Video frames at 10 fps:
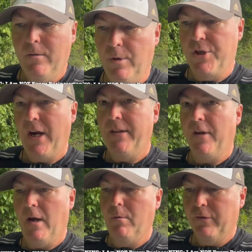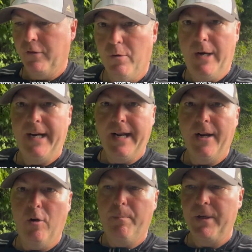which I thought was a great
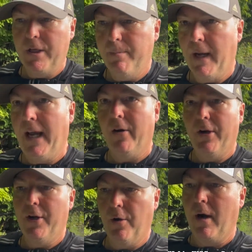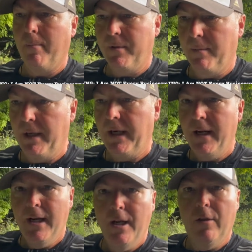NLP pattern interrupt. I mean,
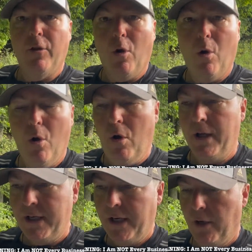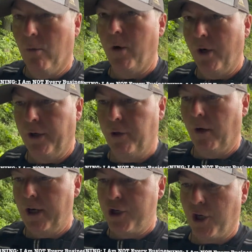the whole, he did a really
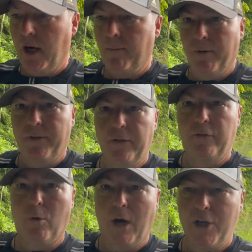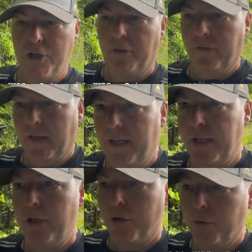great job with these questions that
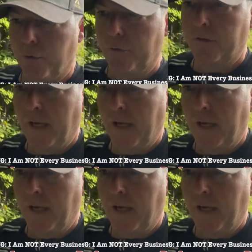he used.